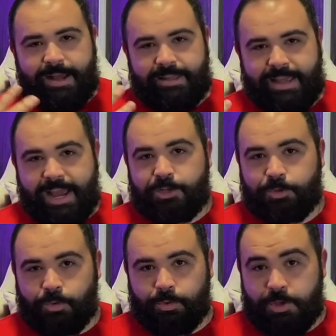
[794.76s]
The
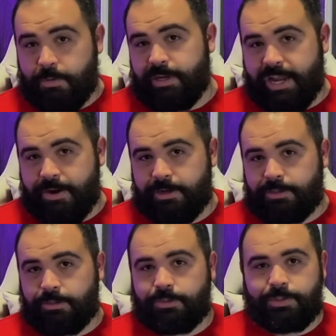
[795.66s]
actual human
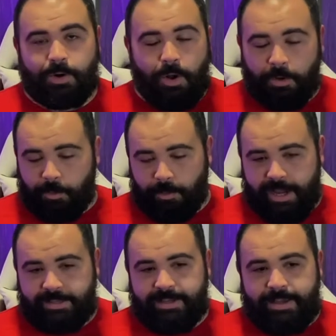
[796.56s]
characters, they're all
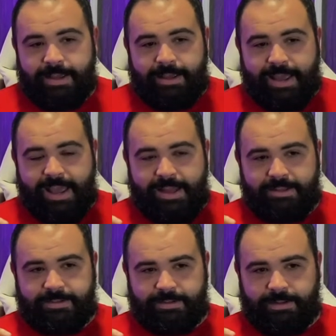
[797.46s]
great.
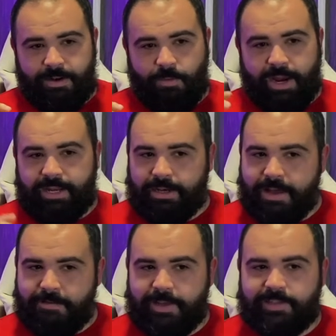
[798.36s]
And what I
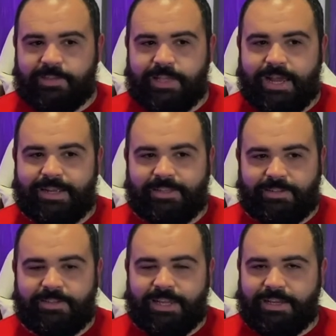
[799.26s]
love is that it
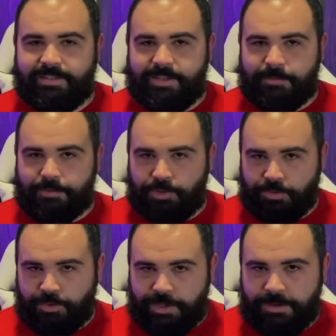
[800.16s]
doesn't take itself
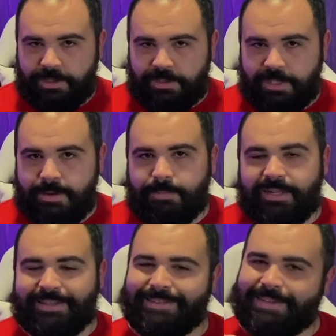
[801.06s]
too seriously, but
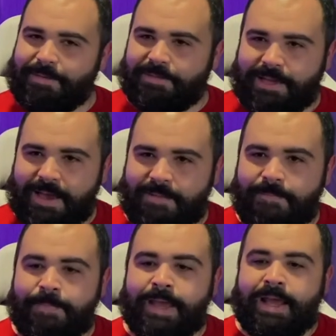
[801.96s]
at the same
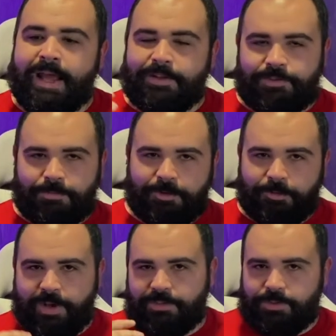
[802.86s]
time, as you
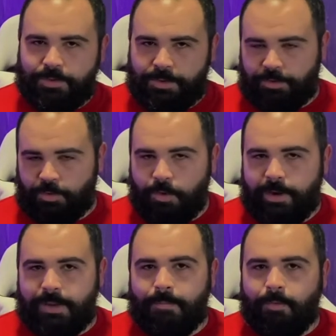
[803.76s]
progress through the
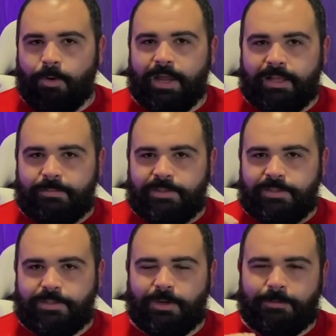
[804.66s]
story, more elements
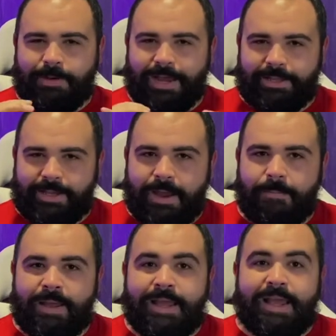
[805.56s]
start piling
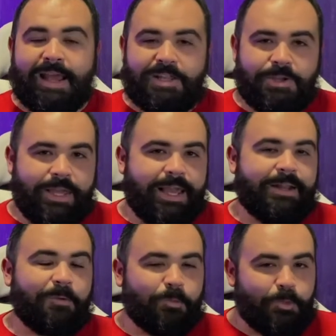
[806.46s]
up, and you get
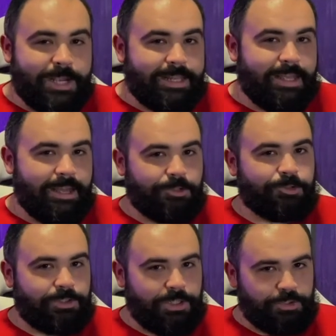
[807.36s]
a really
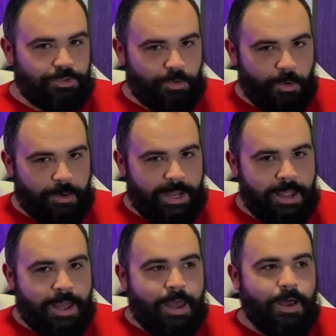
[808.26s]
interesting
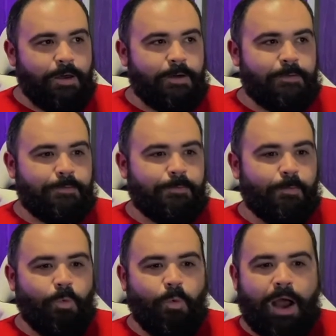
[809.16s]
story of
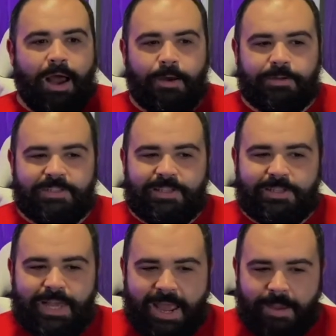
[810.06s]
how is
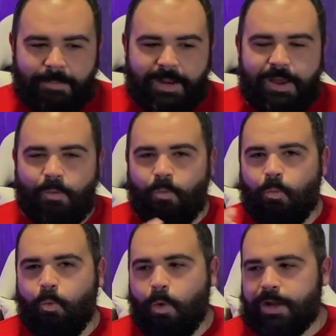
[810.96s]
this
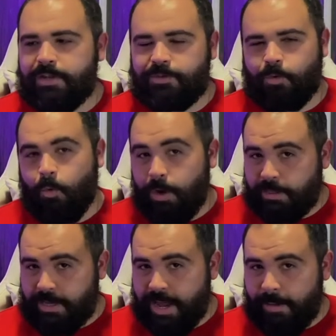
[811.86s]
happening, what is going
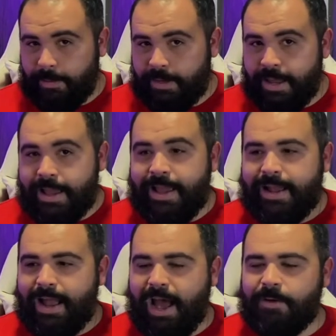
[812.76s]
to happen,
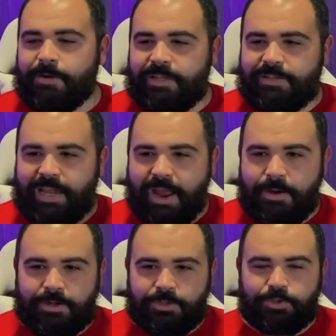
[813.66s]
and how are these
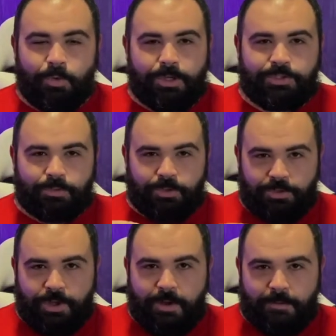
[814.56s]
characters going to
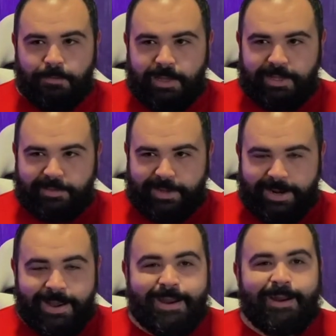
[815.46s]
resolve things
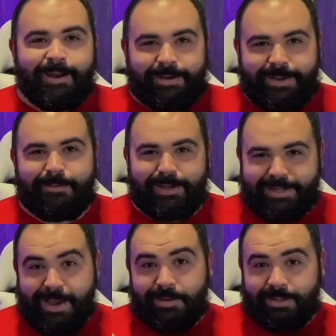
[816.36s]
that are coming
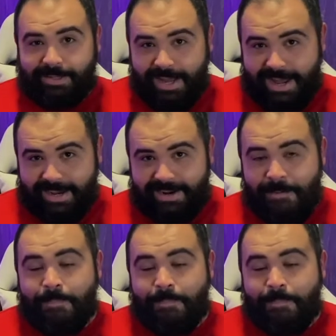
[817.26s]
down the line.